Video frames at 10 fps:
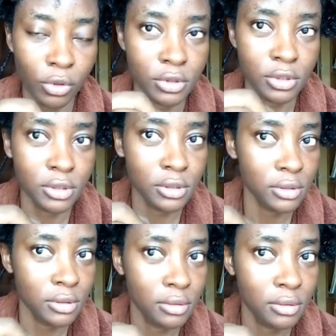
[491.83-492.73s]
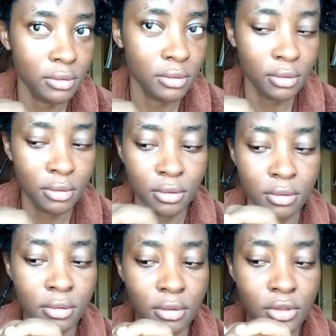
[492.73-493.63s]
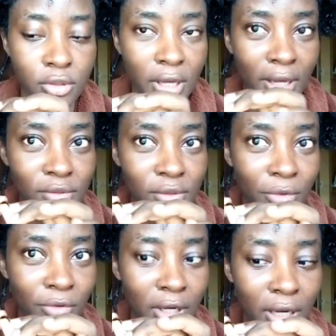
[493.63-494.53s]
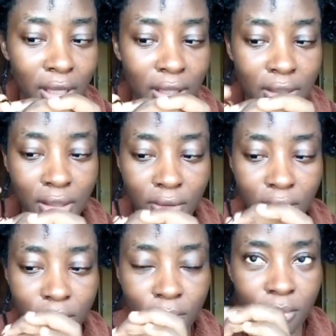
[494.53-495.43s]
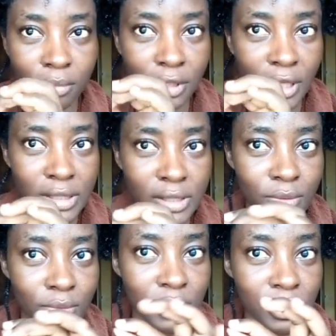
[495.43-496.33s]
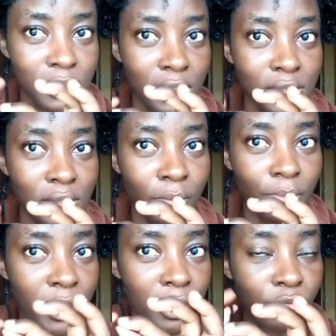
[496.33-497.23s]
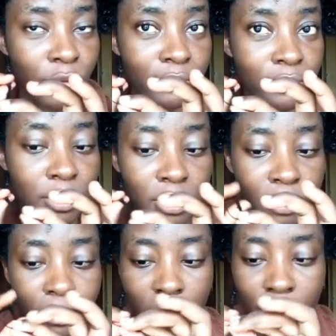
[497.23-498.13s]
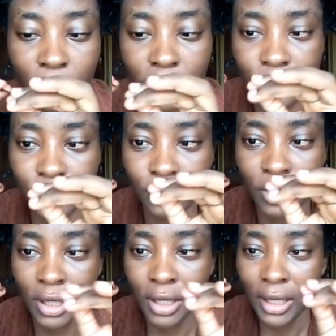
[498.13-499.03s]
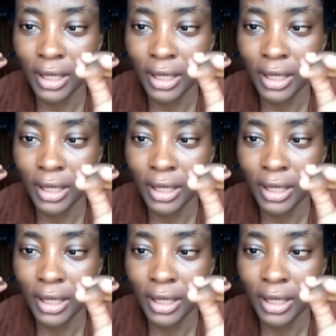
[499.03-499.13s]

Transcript: once. So I have some thread hanging down, but that's good. It's going to help me unravel the thread when I'm ready to.